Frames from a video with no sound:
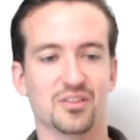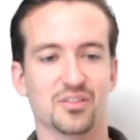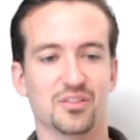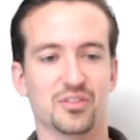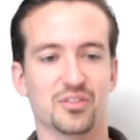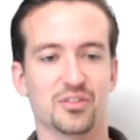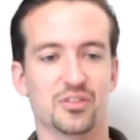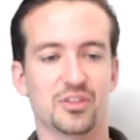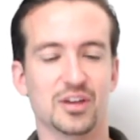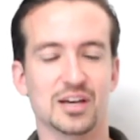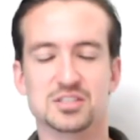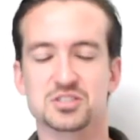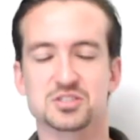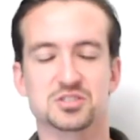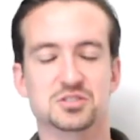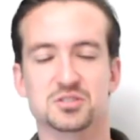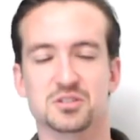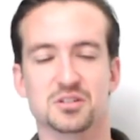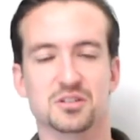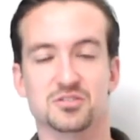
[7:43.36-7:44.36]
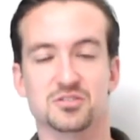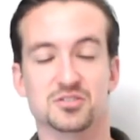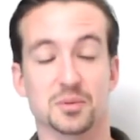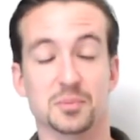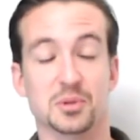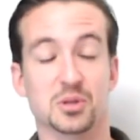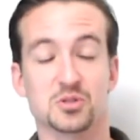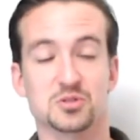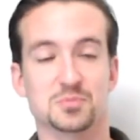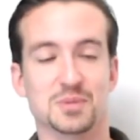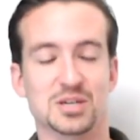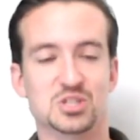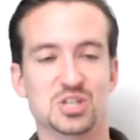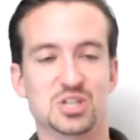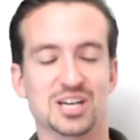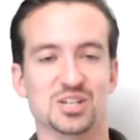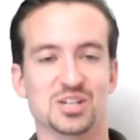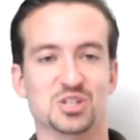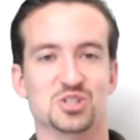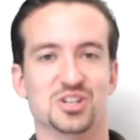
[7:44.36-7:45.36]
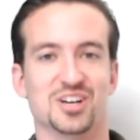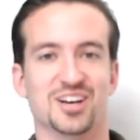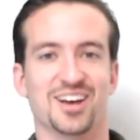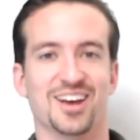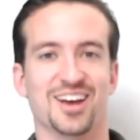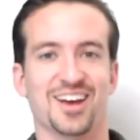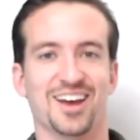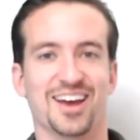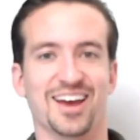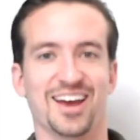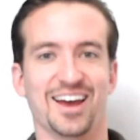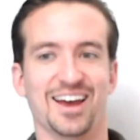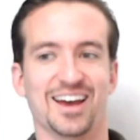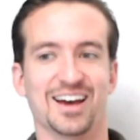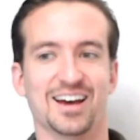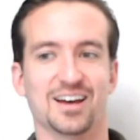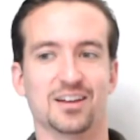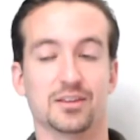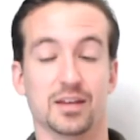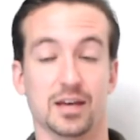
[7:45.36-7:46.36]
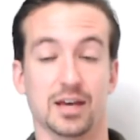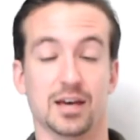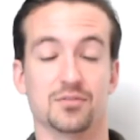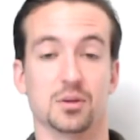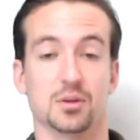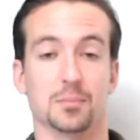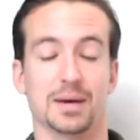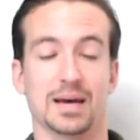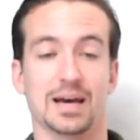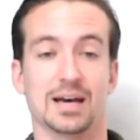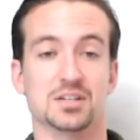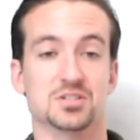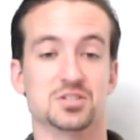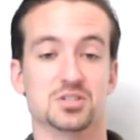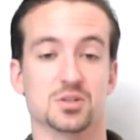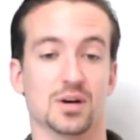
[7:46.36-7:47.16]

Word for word: that's some of those may change and they have in the past.